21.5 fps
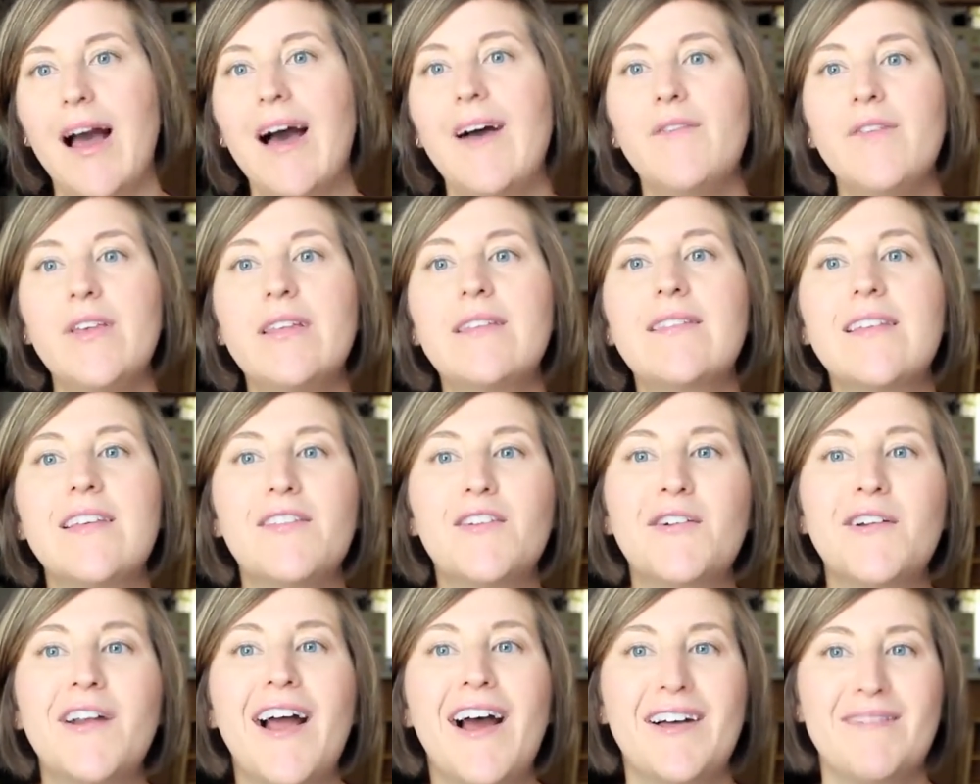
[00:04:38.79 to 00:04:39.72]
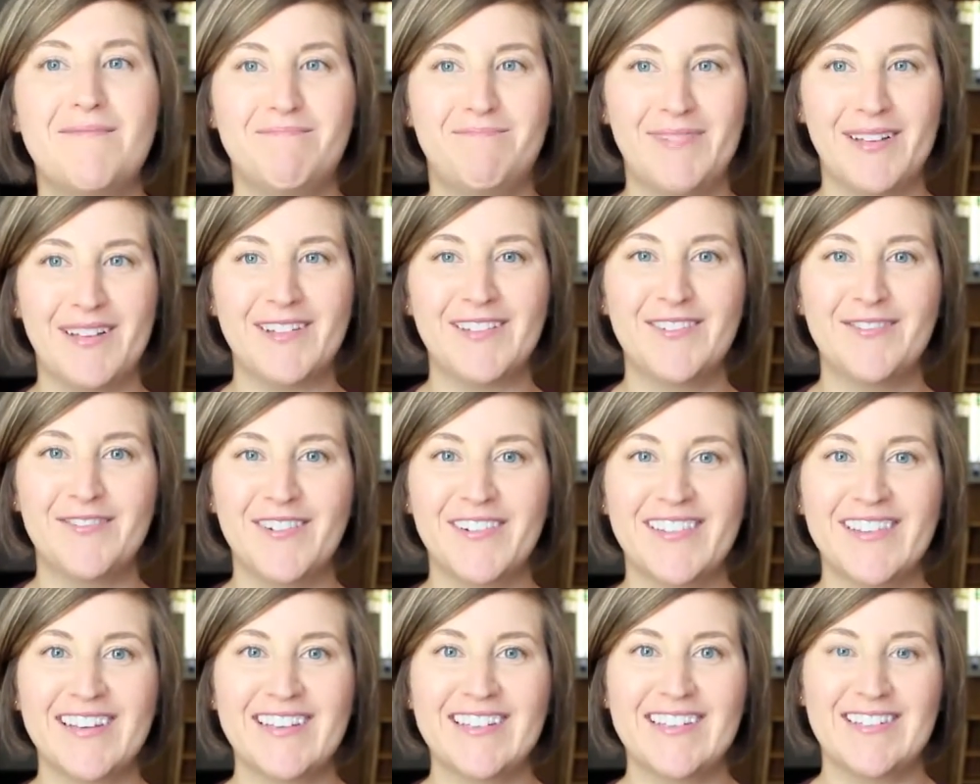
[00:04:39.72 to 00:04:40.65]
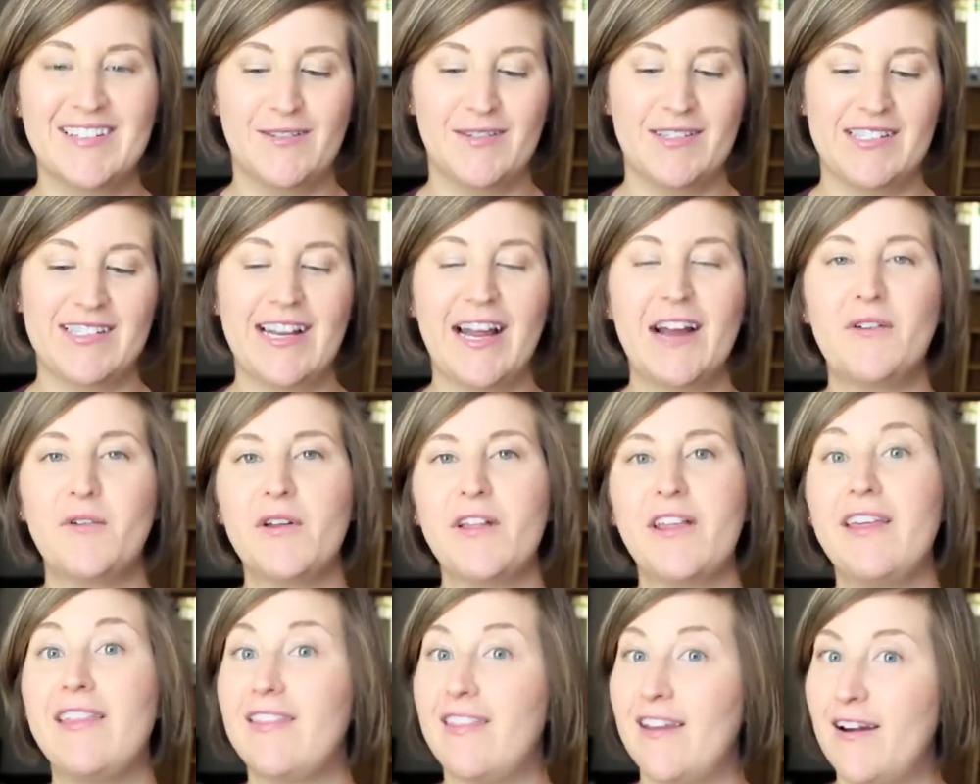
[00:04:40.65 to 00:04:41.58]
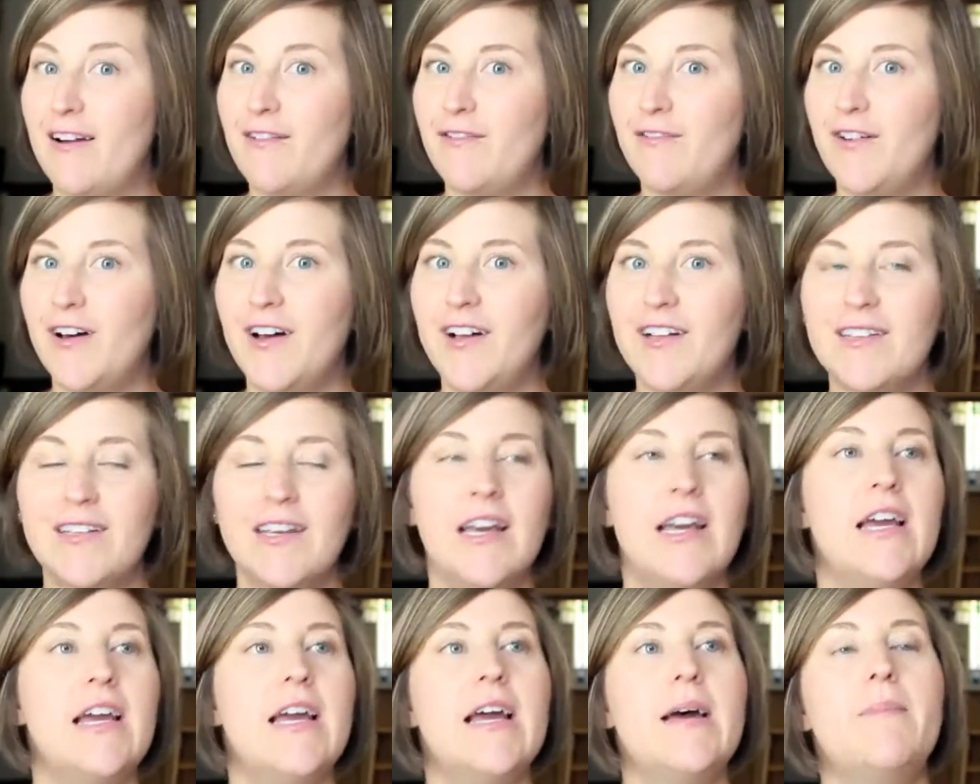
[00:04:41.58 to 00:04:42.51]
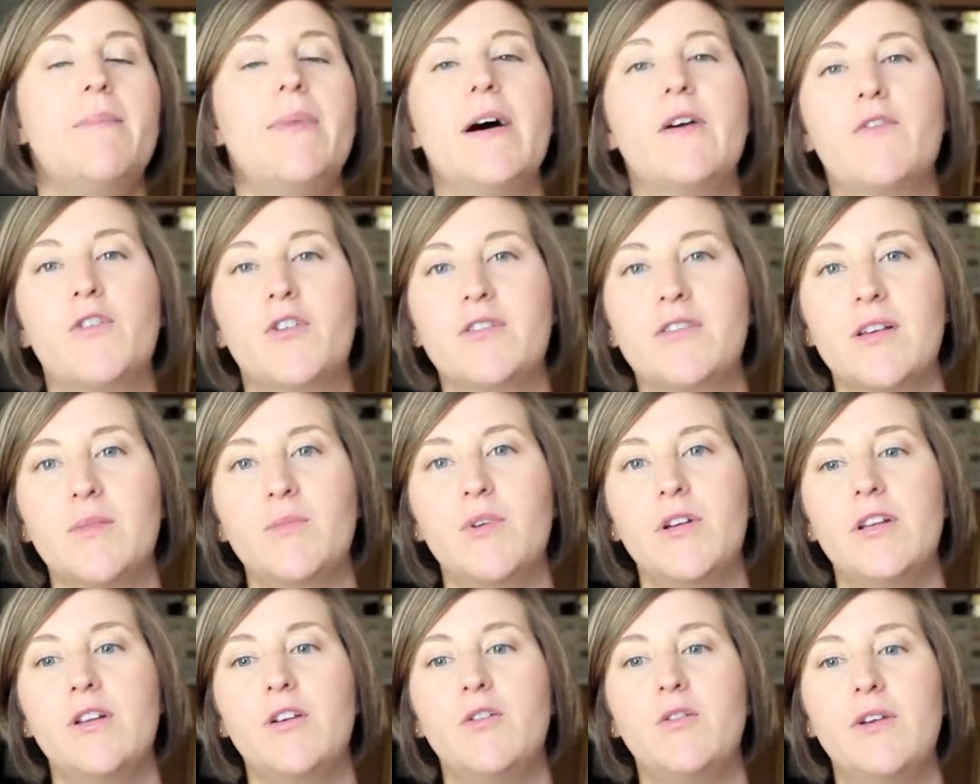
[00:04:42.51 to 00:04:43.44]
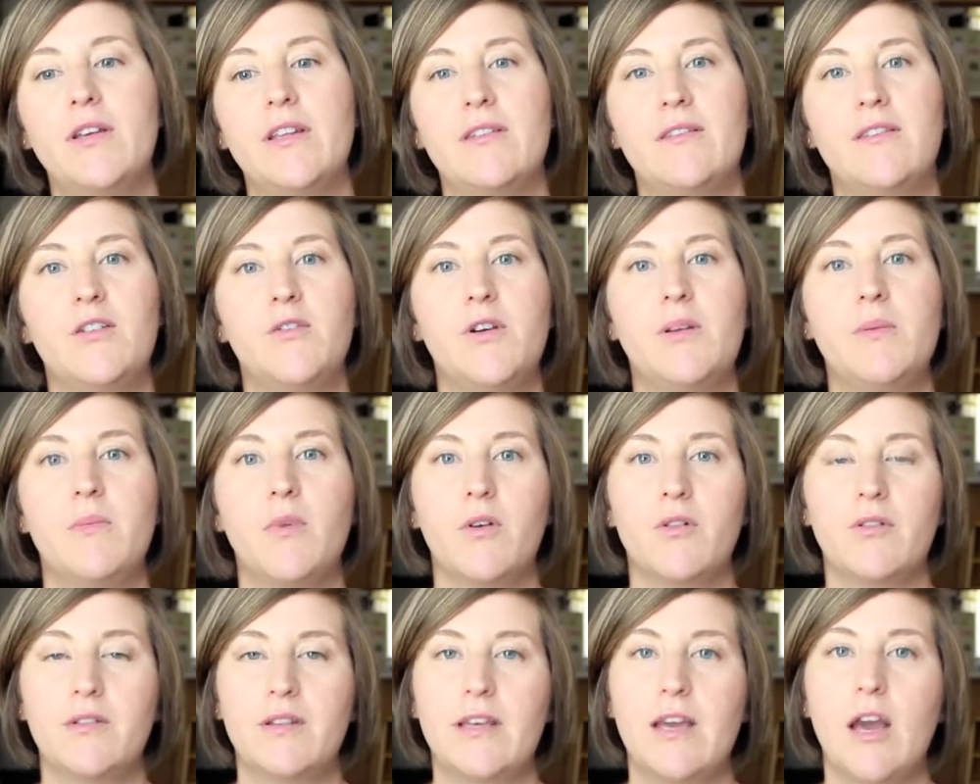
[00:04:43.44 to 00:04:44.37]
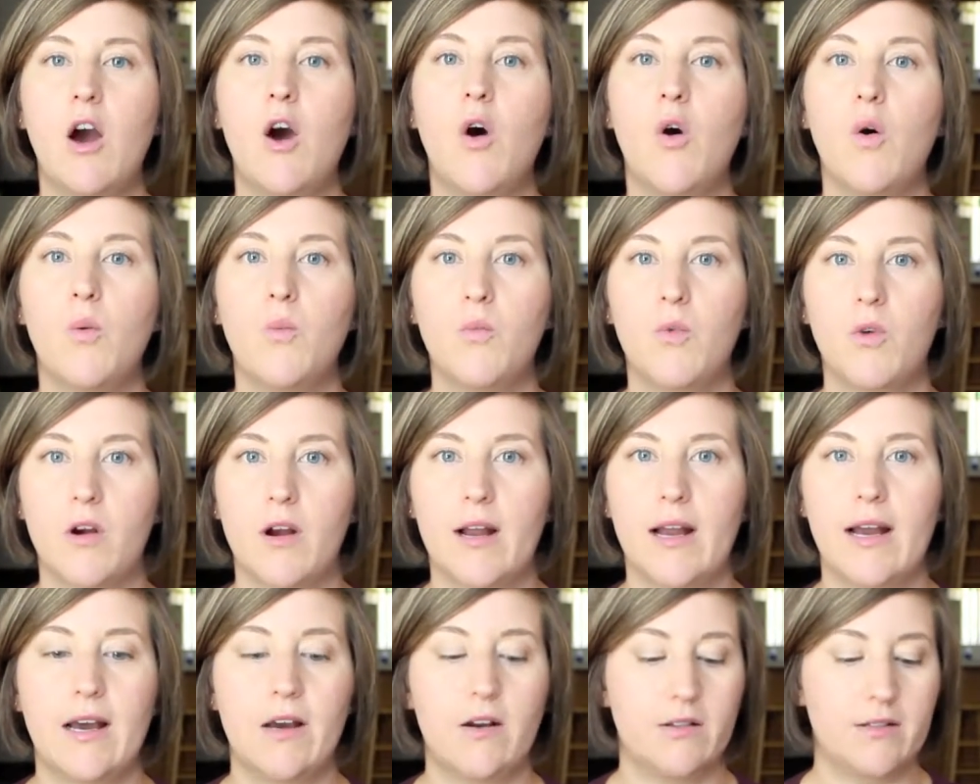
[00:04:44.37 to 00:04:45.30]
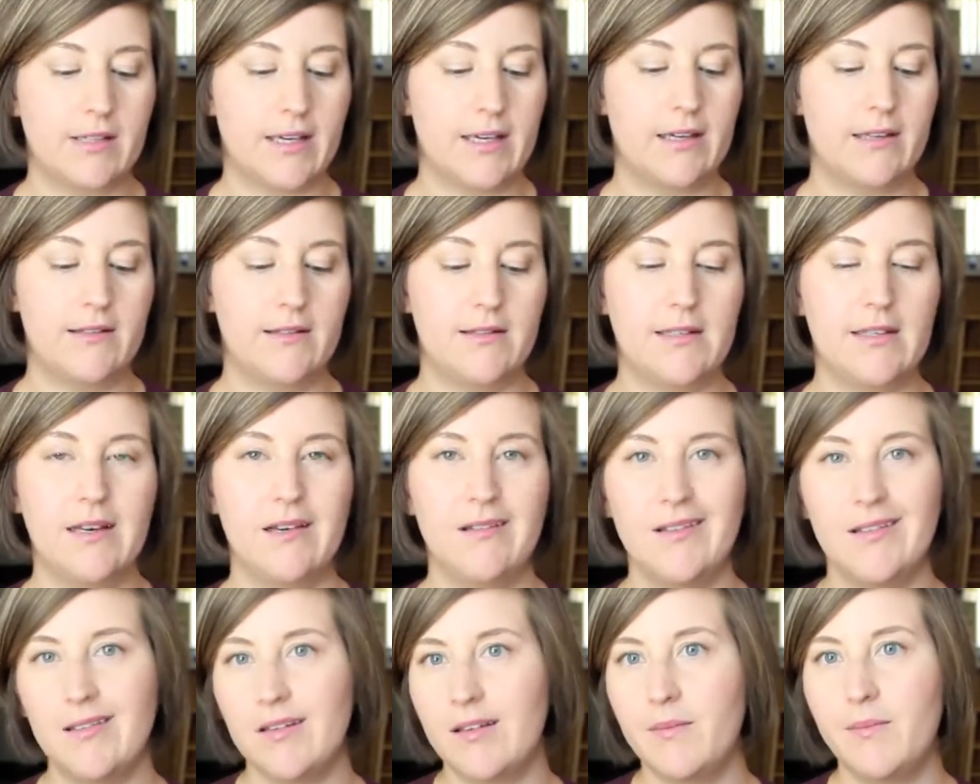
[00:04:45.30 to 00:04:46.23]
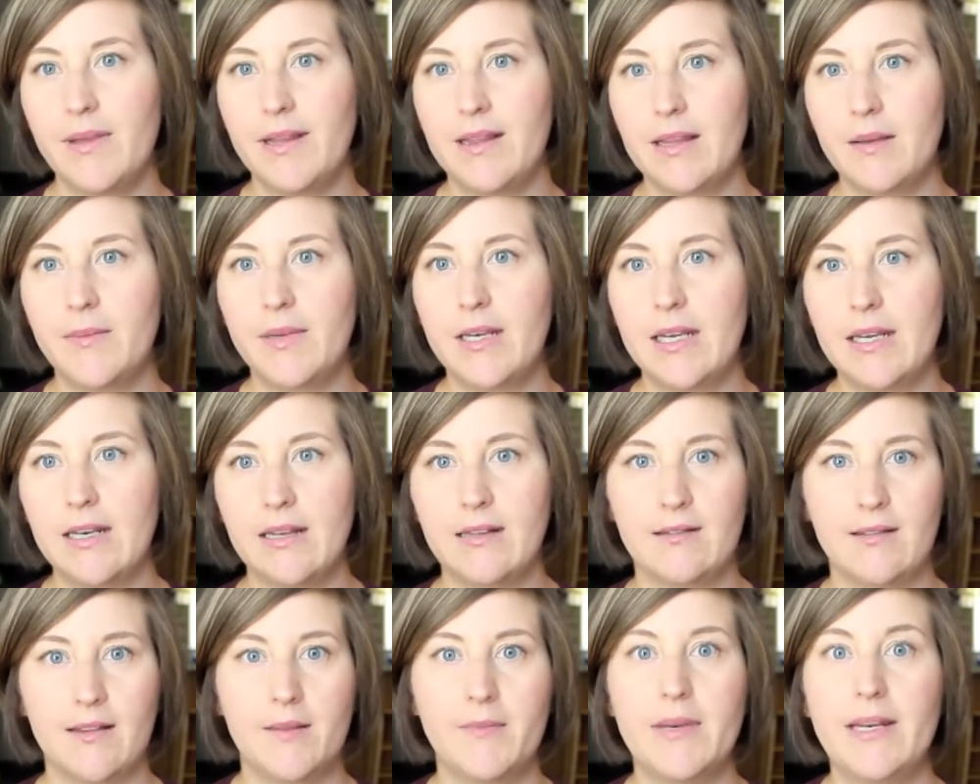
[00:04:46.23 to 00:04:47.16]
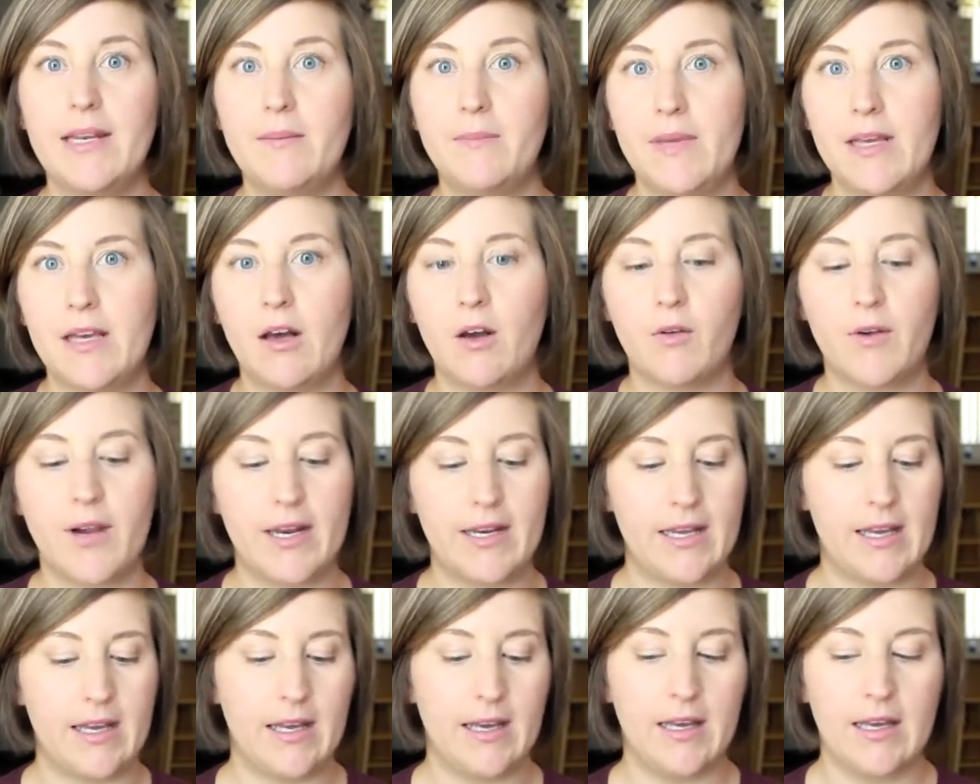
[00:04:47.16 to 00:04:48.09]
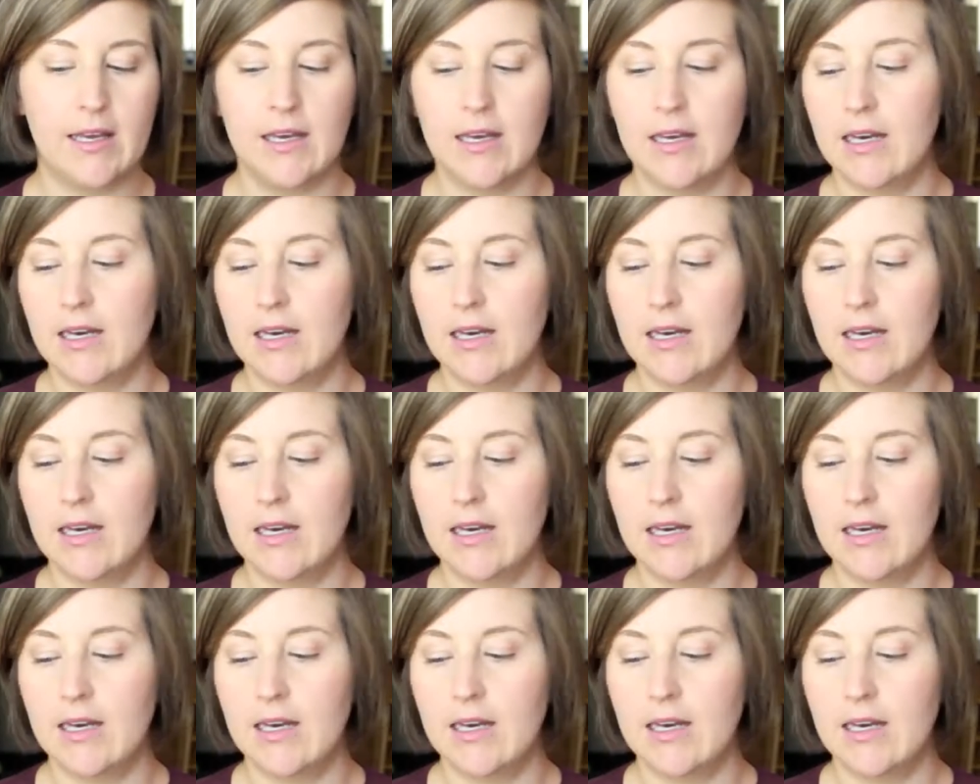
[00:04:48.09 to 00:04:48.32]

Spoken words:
Obviously they're not built for this, so it's not really their fault, but for someone who is doing mostly home workouts, I could see how this could be limiting. It's limiting me already.